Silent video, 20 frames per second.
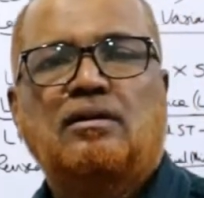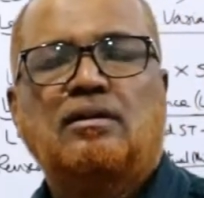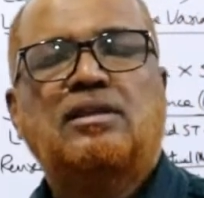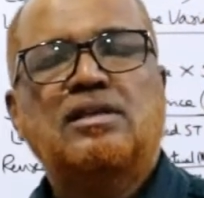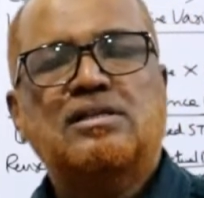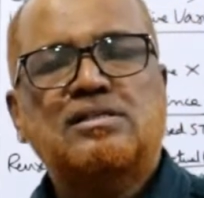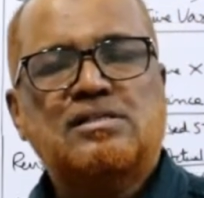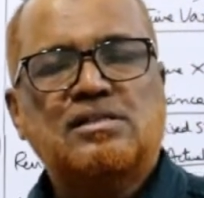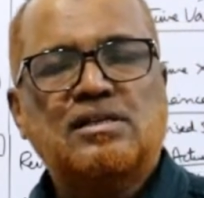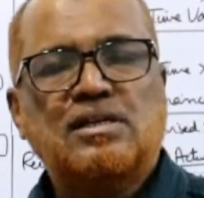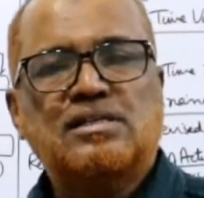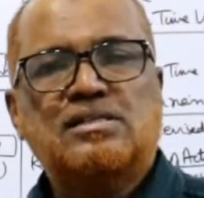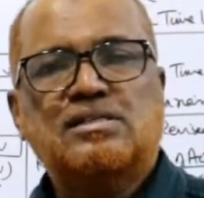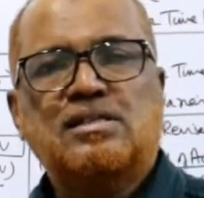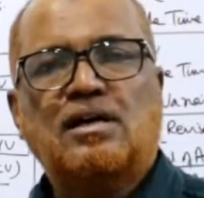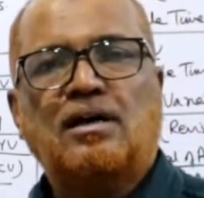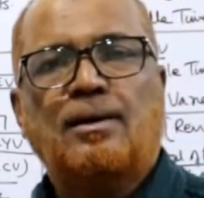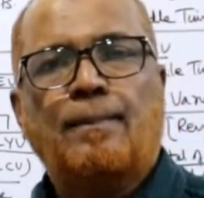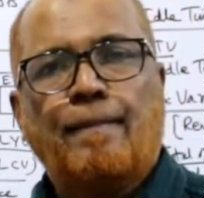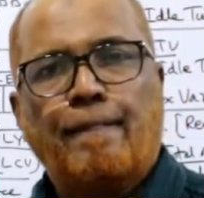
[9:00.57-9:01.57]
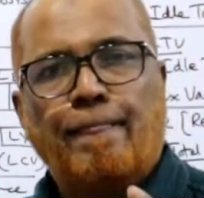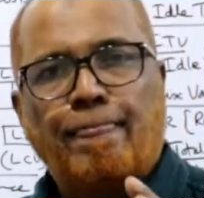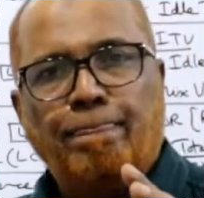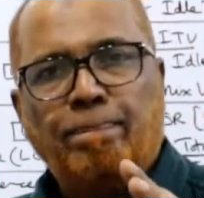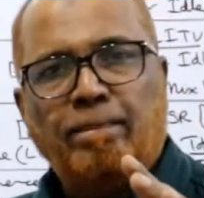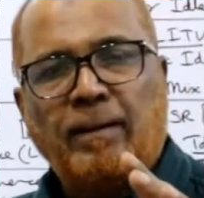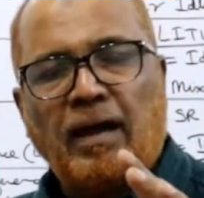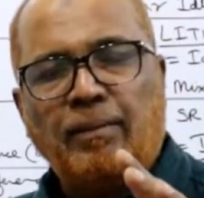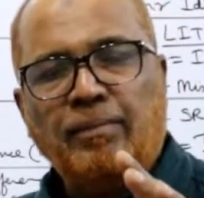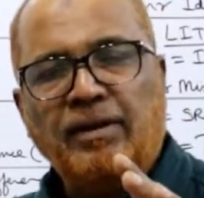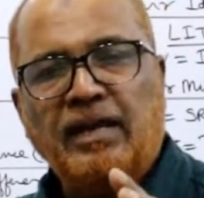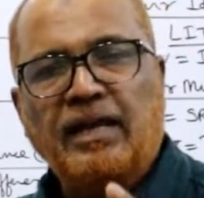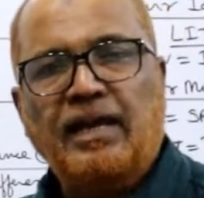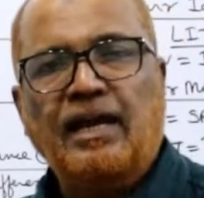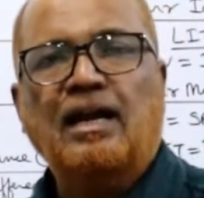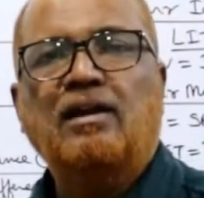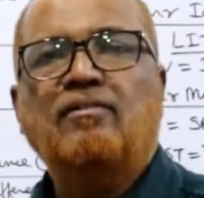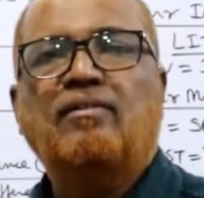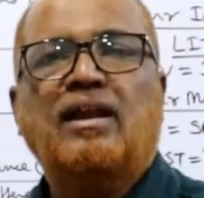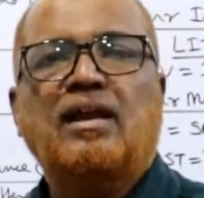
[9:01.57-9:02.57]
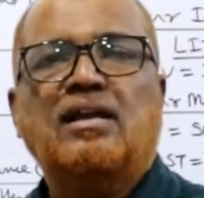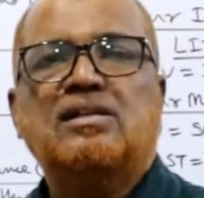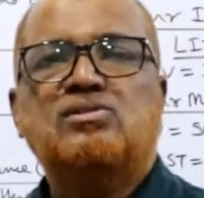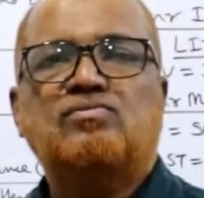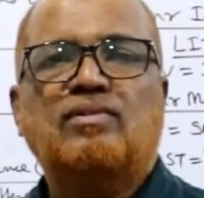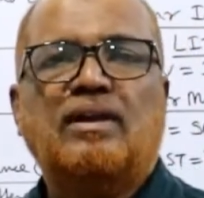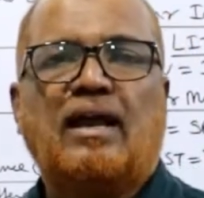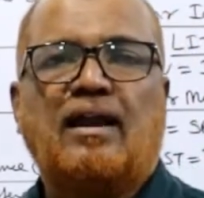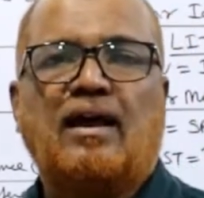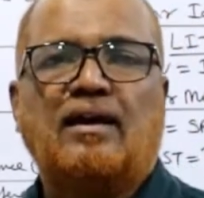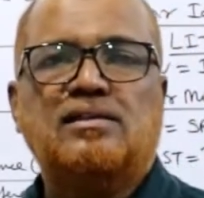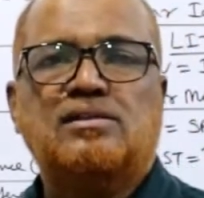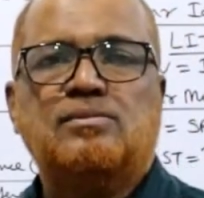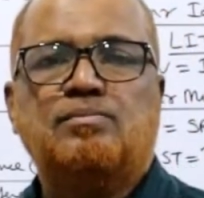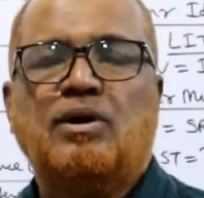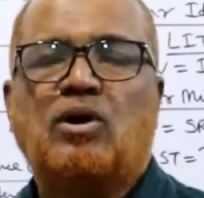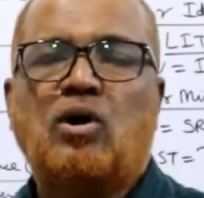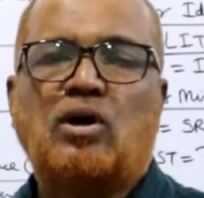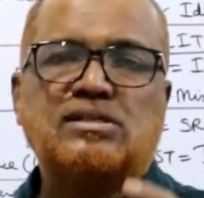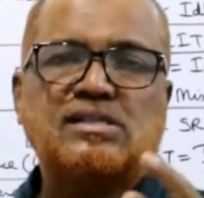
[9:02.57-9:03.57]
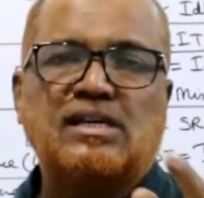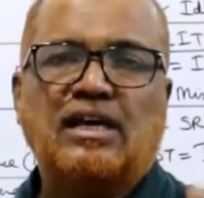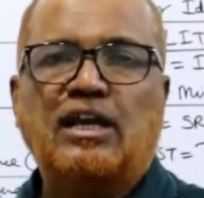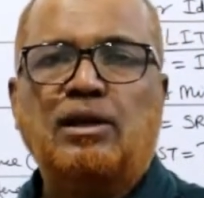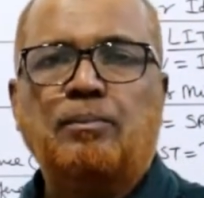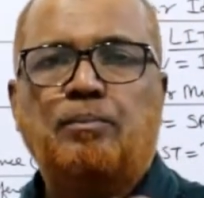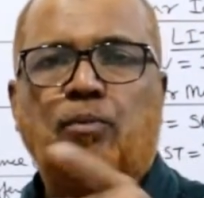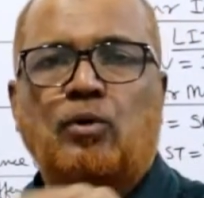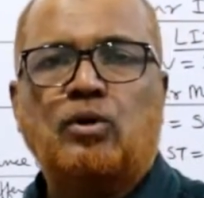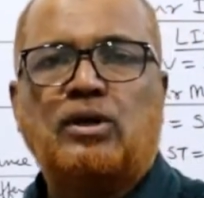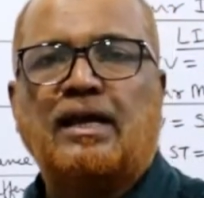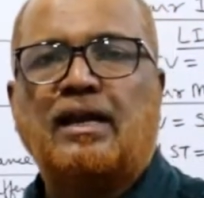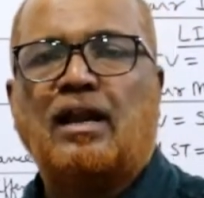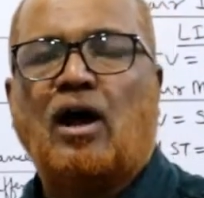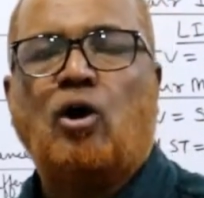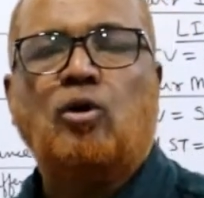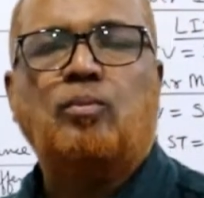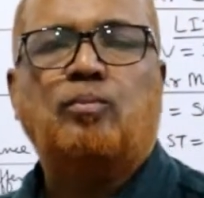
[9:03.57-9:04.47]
This is the, yield variance will arise because input and